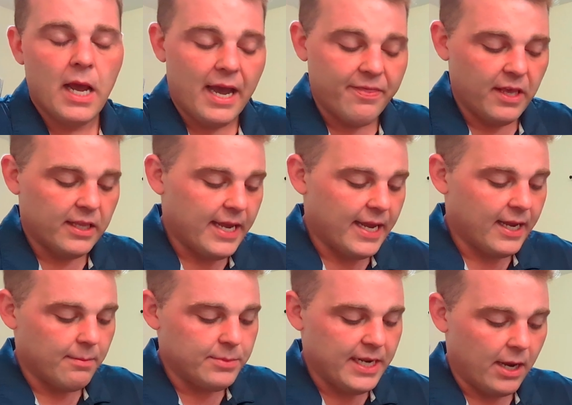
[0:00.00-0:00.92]
I think that
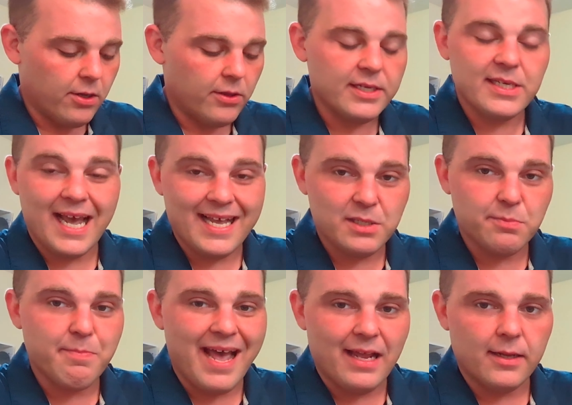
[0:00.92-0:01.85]
comes down to this
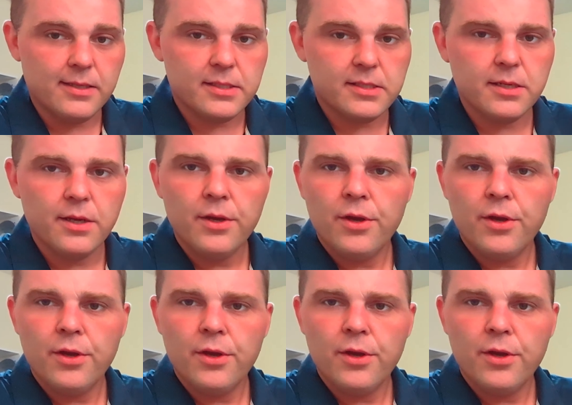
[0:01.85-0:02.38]
S-balanced.